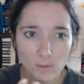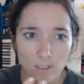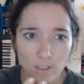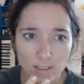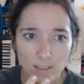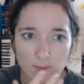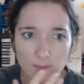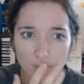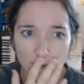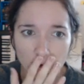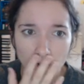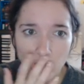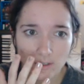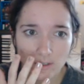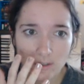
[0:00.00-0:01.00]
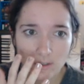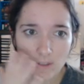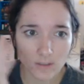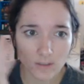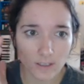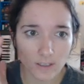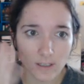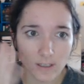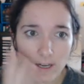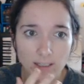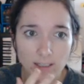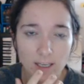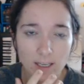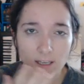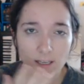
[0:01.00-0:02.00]
Like, is my oxygen, like, I
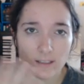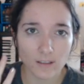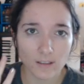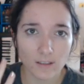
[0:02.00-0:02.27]
can't,